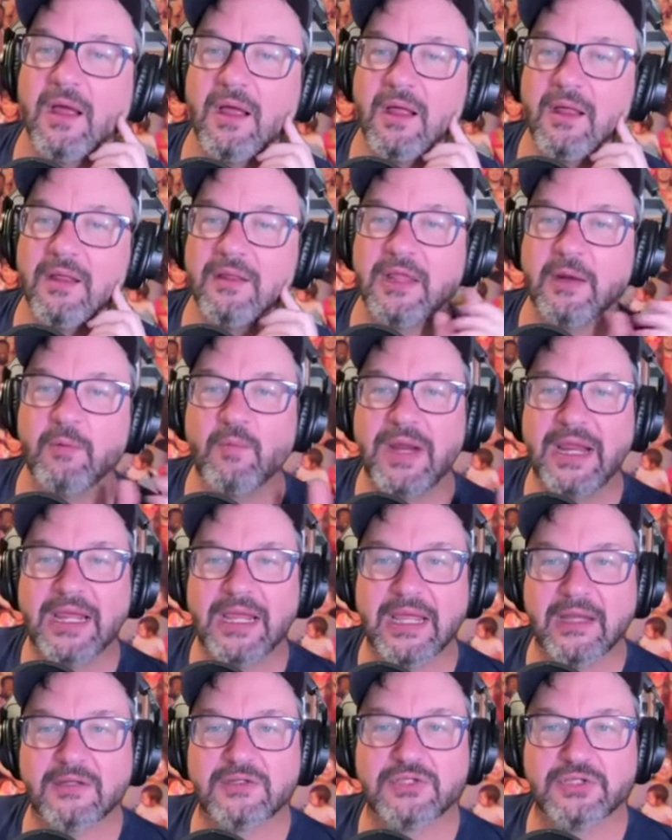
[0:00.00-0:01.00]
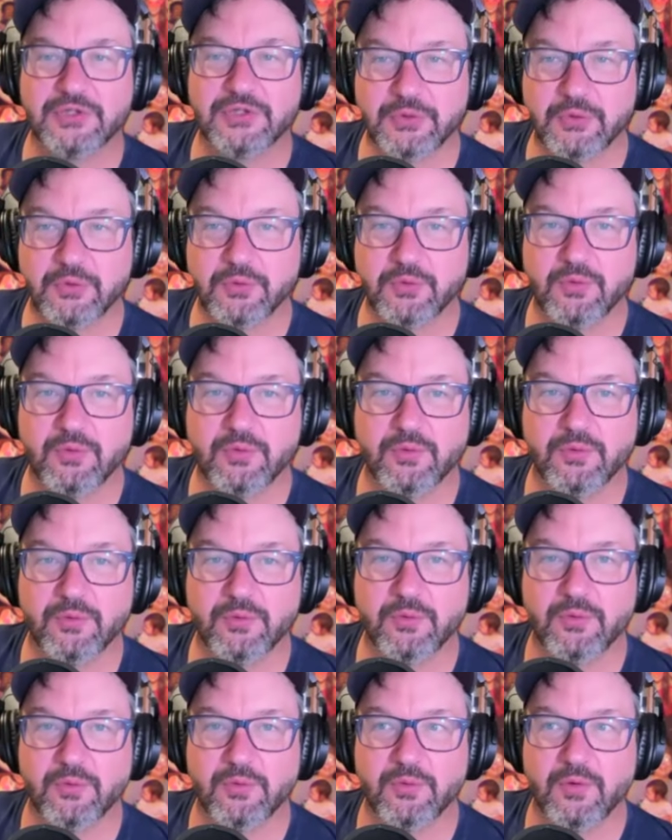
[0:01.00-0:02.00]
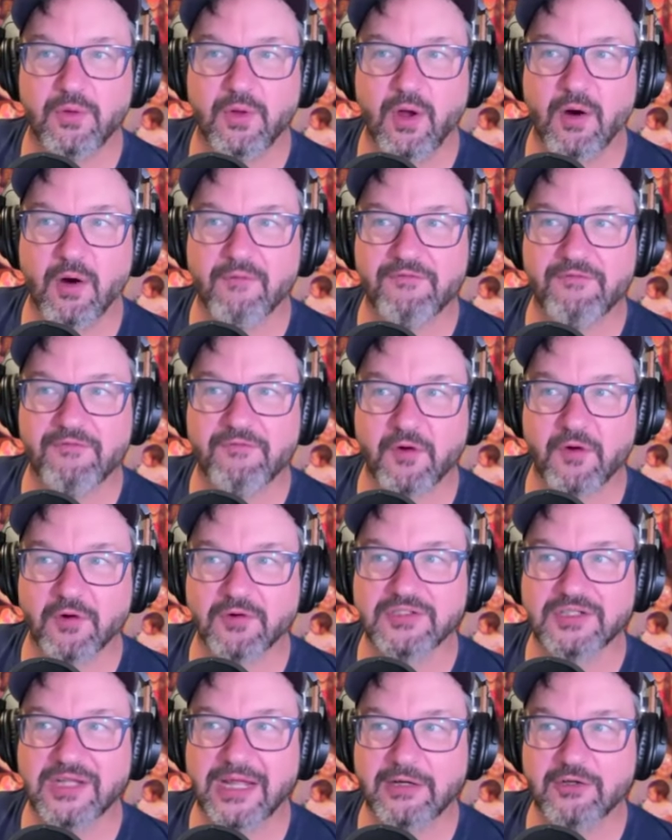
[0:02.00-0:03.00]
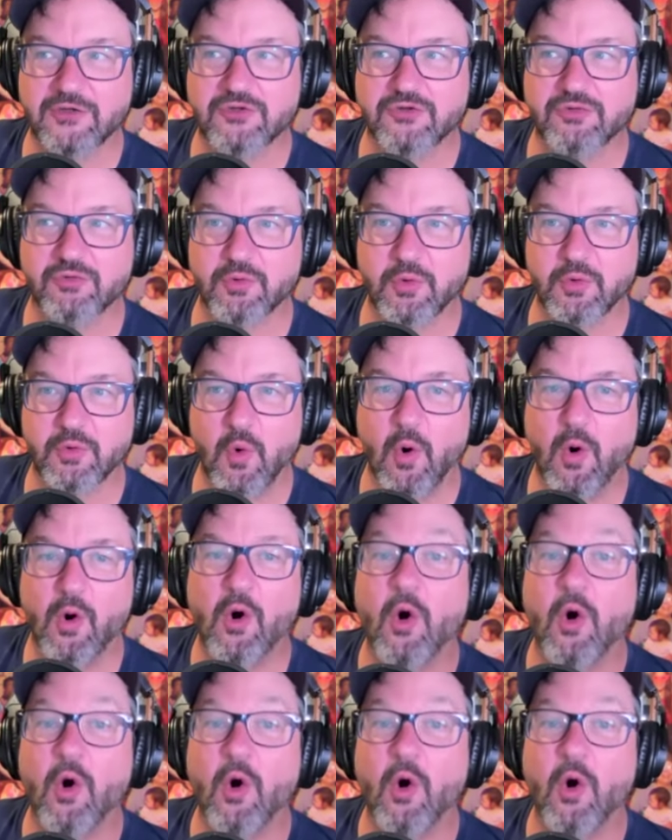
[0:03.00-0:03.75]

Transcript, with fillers: then we get to our first like true